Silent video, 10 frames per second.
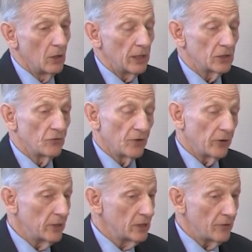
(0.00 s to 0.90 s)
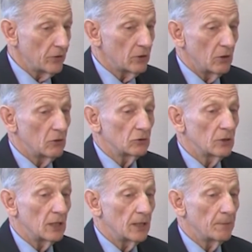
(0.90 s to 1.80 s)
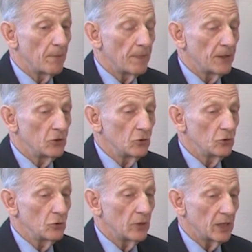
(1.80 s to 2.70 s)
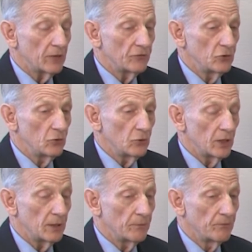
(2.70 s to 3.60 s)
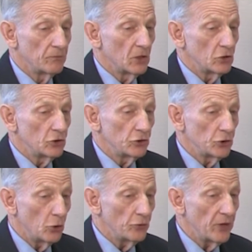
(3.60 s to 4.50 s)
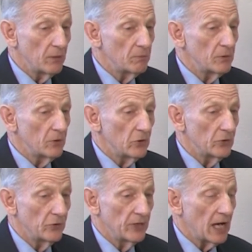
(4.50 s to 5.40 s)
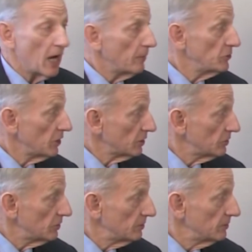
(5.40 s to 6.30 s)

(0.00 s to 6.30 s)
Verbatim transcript: It's very difficult. You have to show them the object,